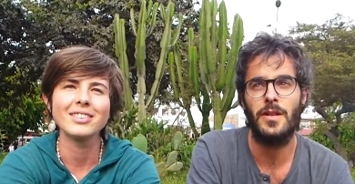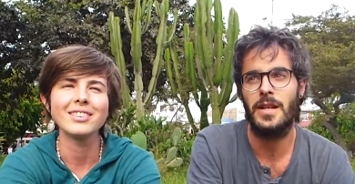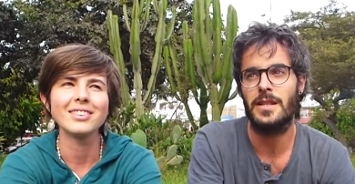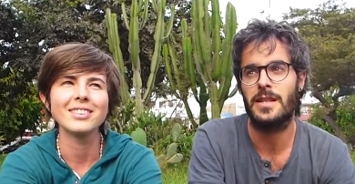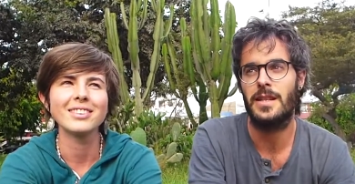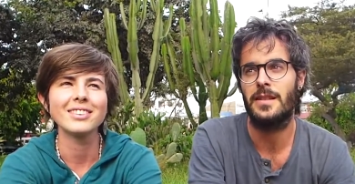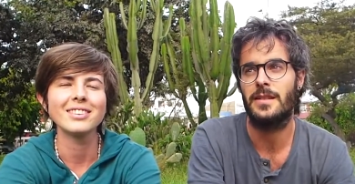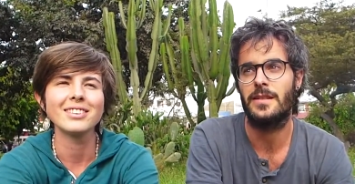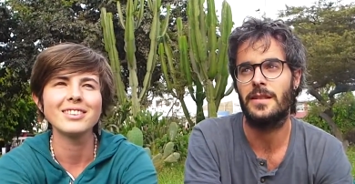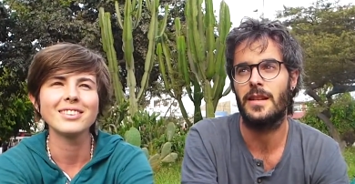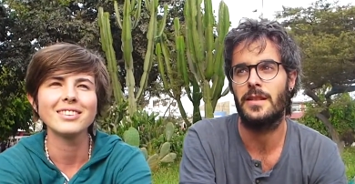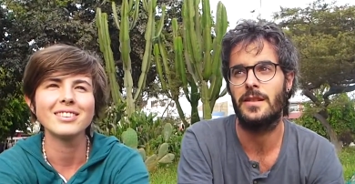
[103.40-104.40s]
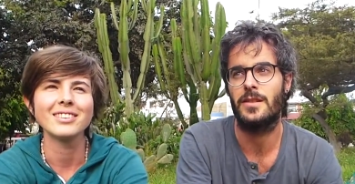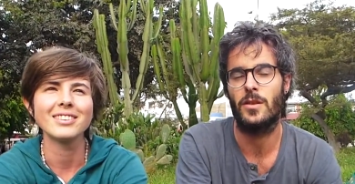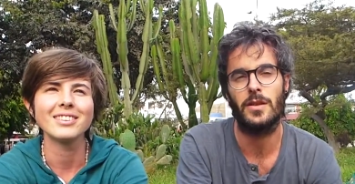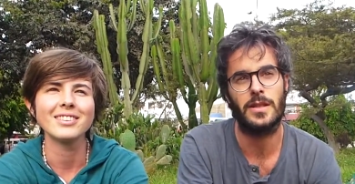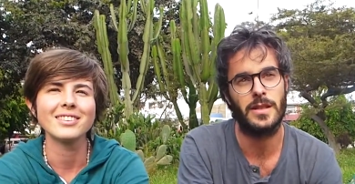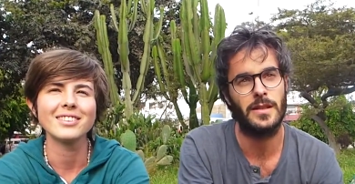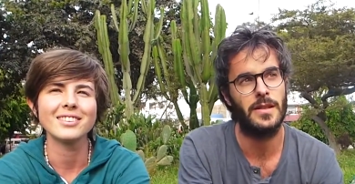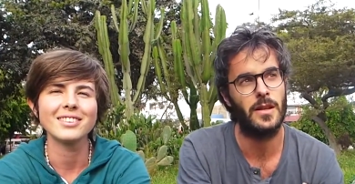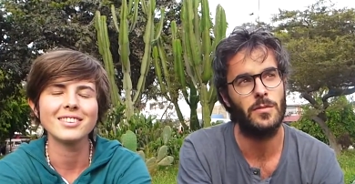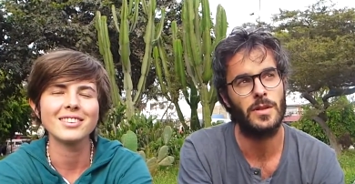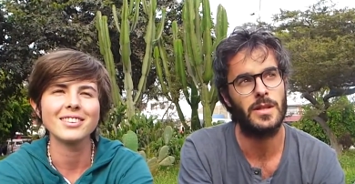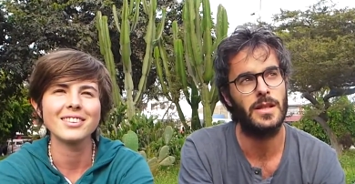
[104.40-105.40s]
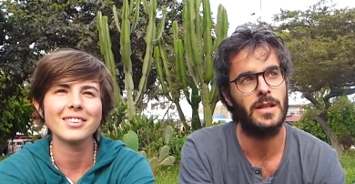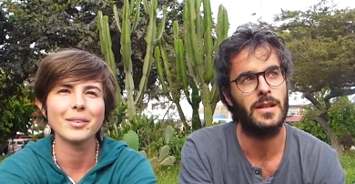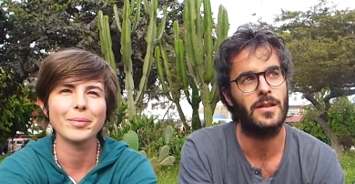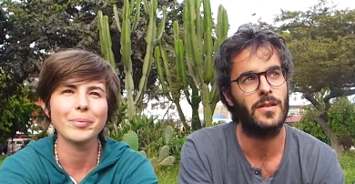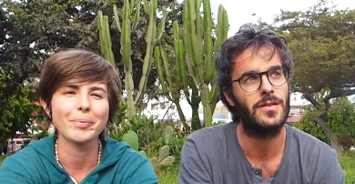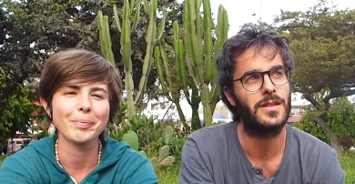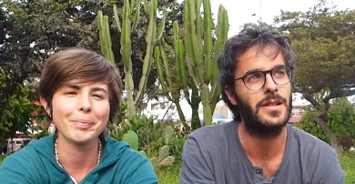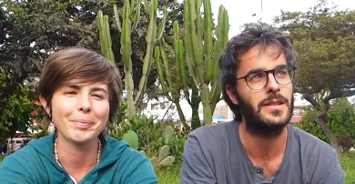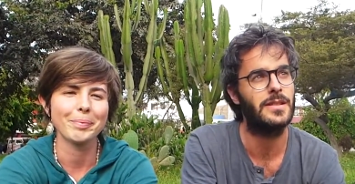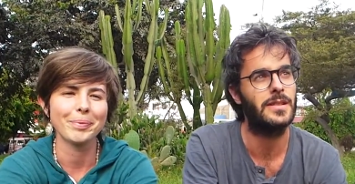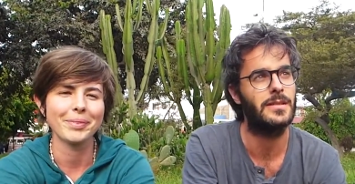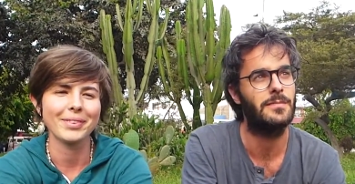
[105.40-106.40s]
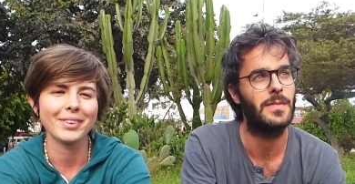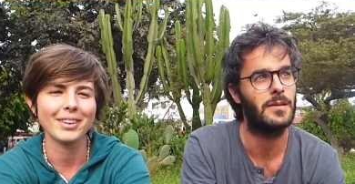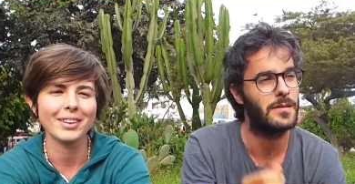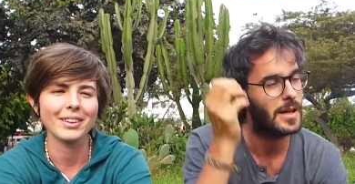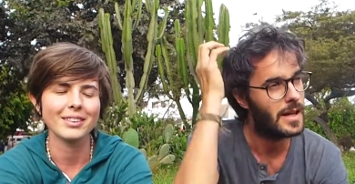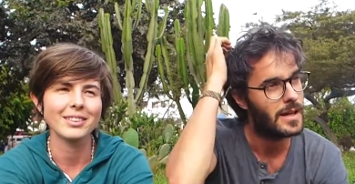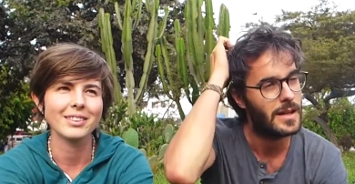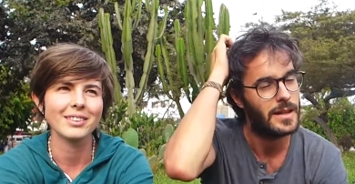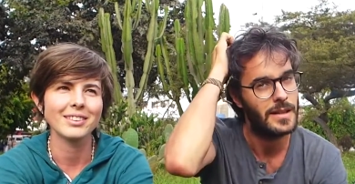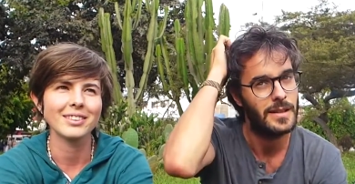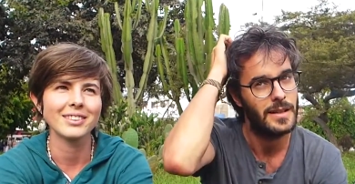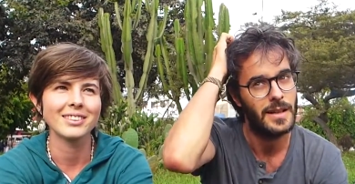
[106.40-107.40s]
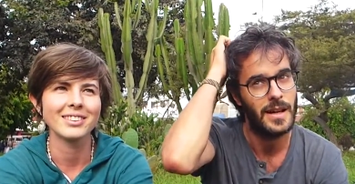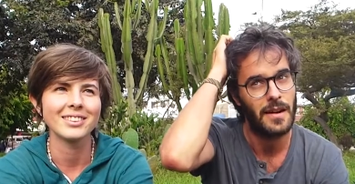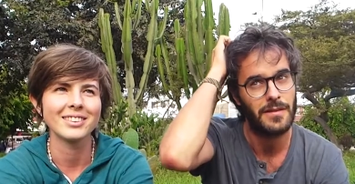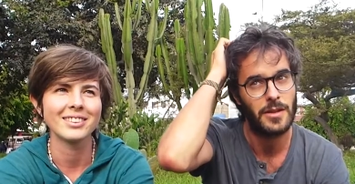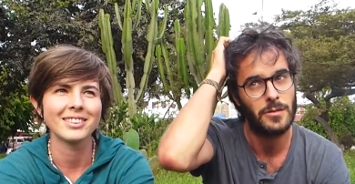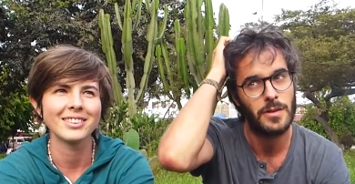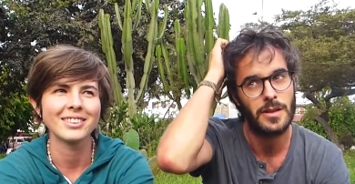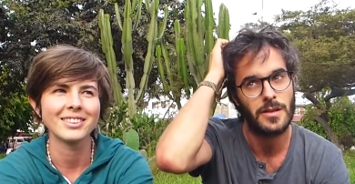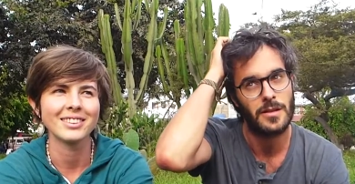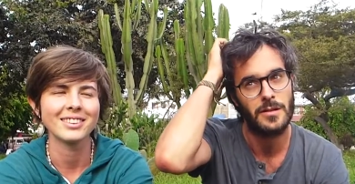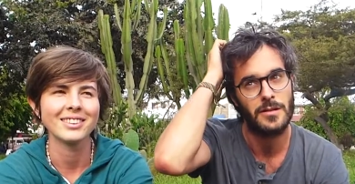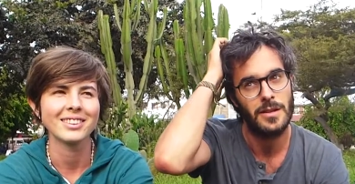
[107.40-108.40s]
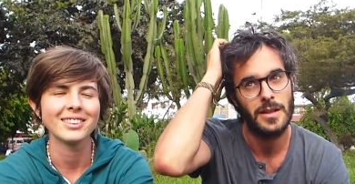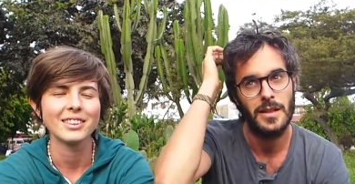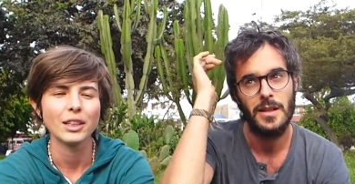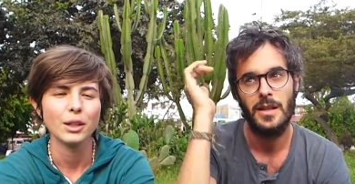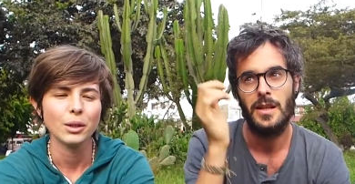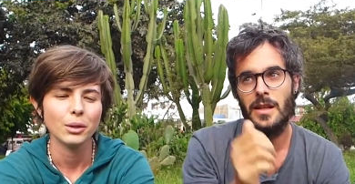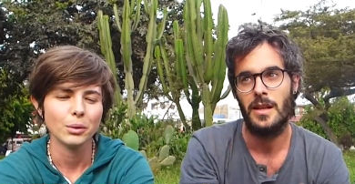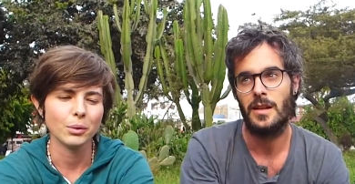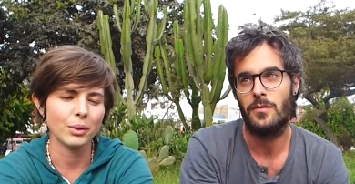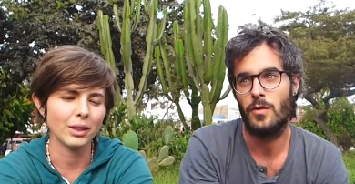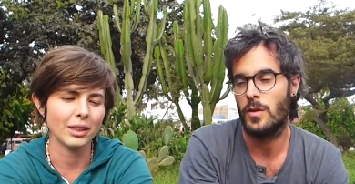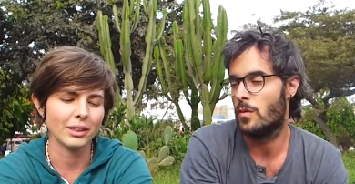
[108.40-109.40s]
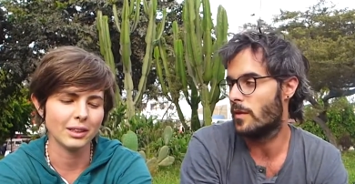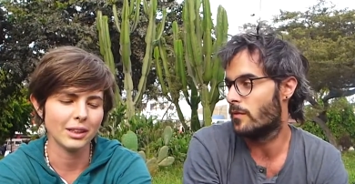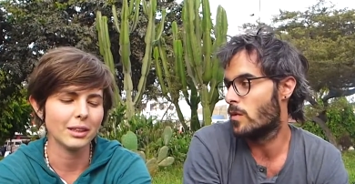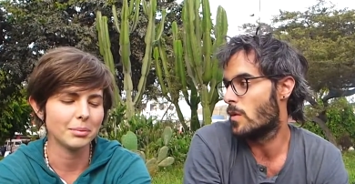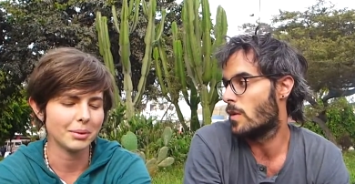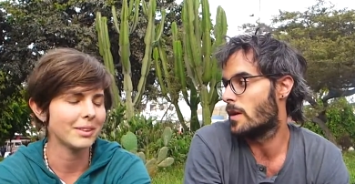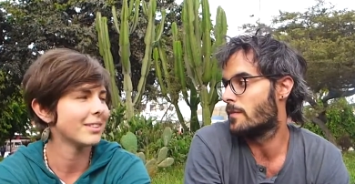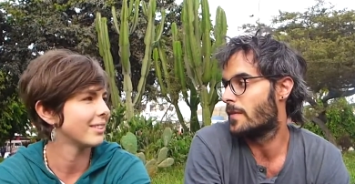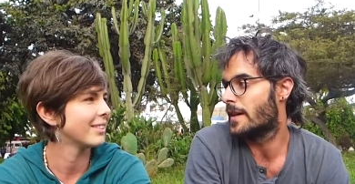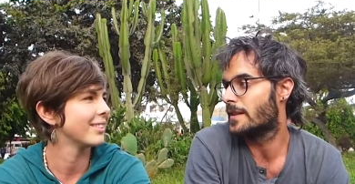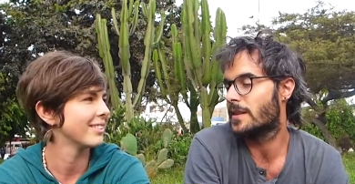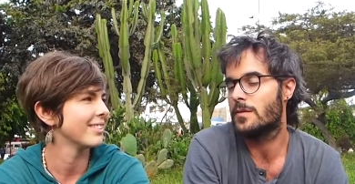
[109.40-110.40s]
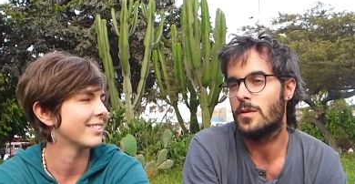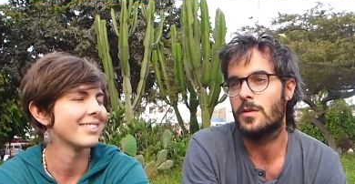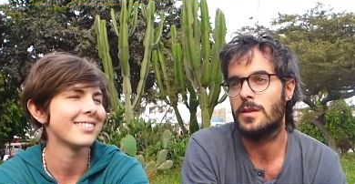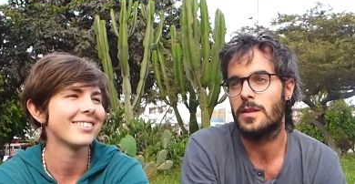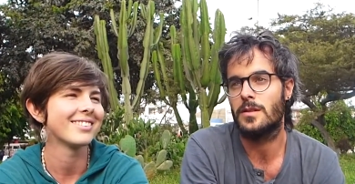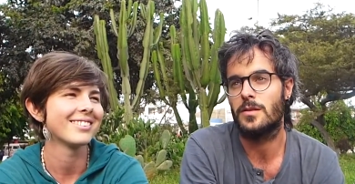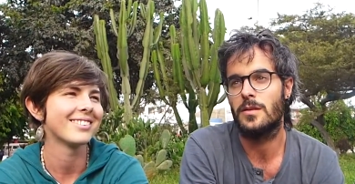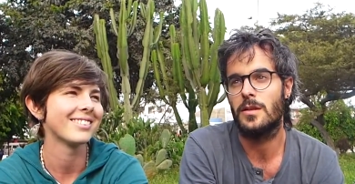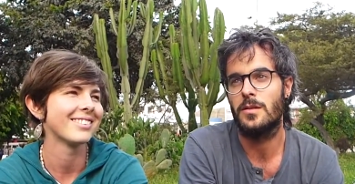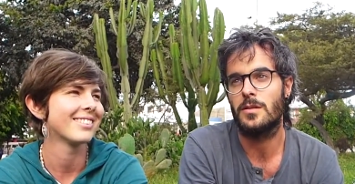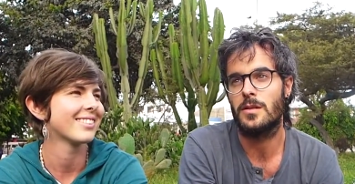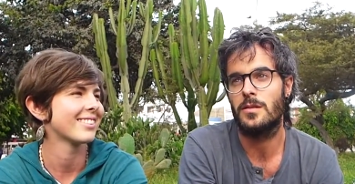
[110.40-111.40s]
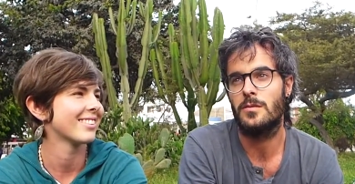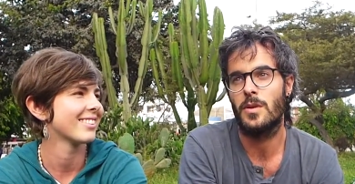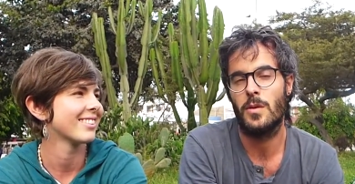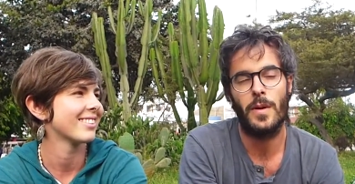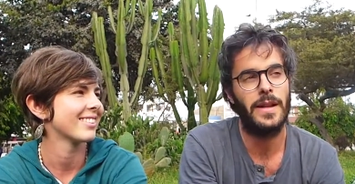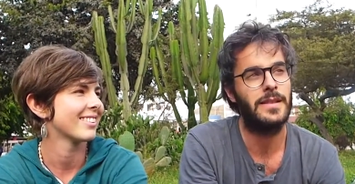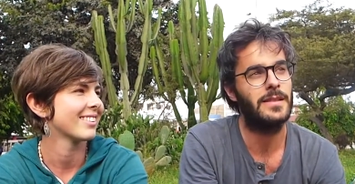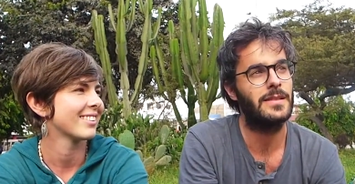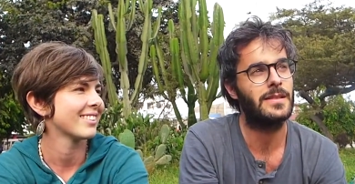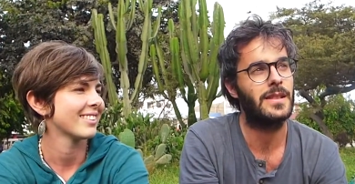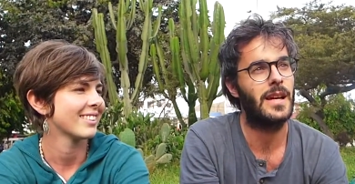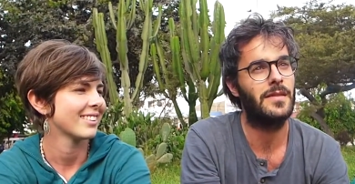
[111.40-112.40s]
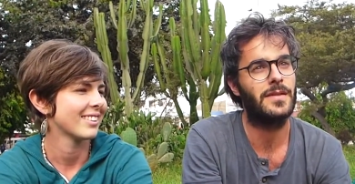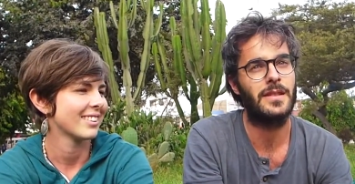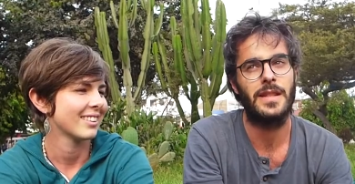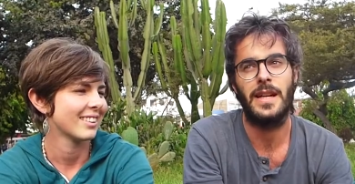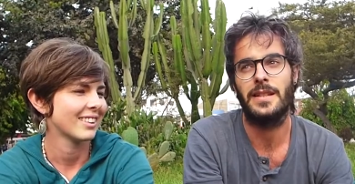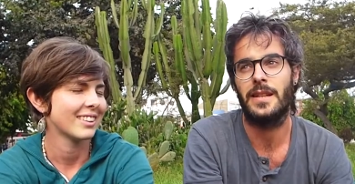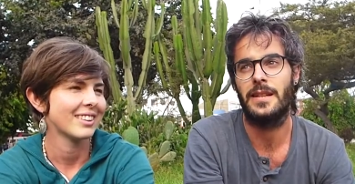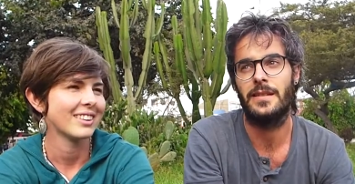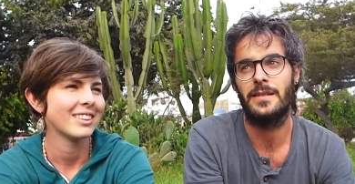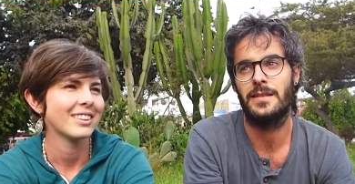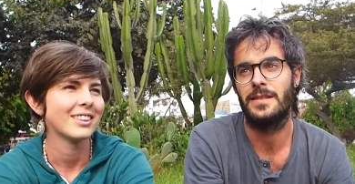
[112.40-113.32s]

Speaker 1: for us and, and told us that there was a concert but, uh, afterwards. So if we, if we were invited, if we wanted to go, so we went after that and